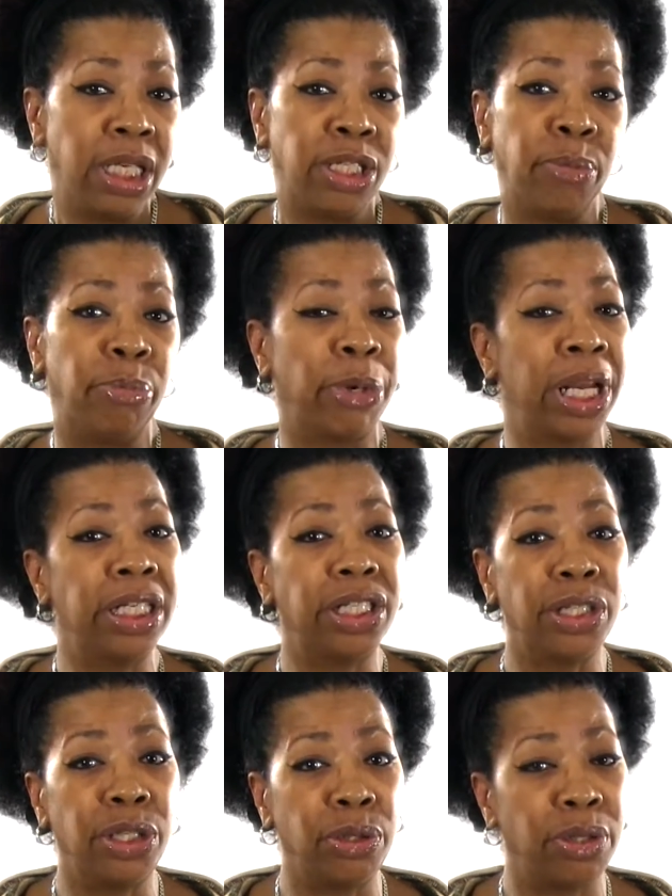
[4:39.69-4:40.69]
to bring
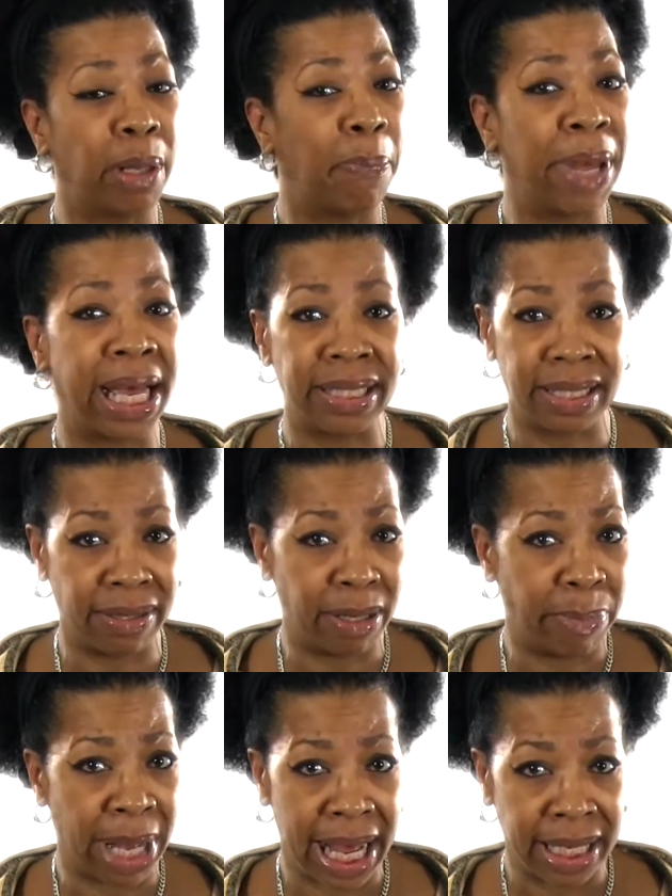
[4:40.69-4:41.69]
to you the best of the
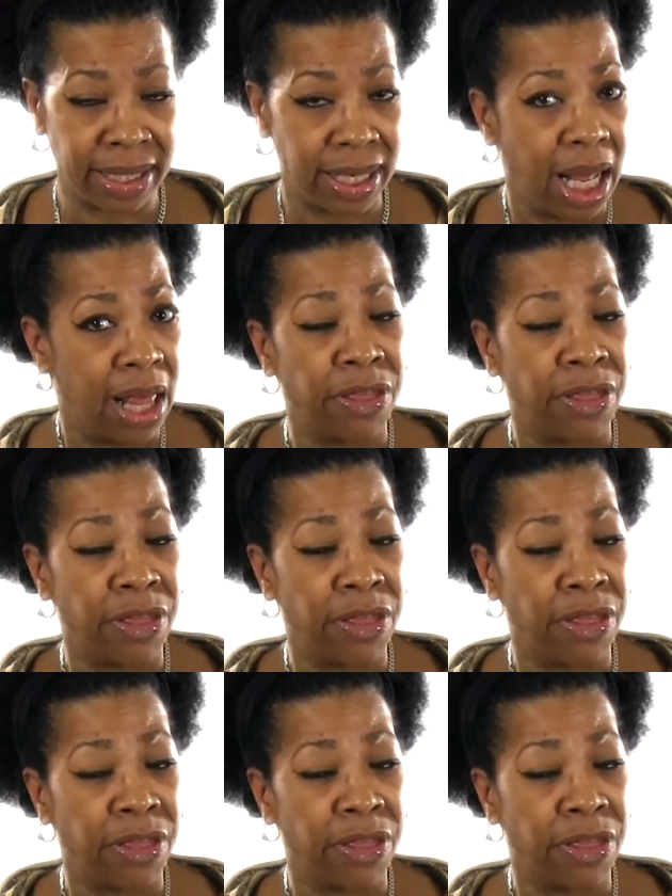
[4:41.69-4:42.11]
best,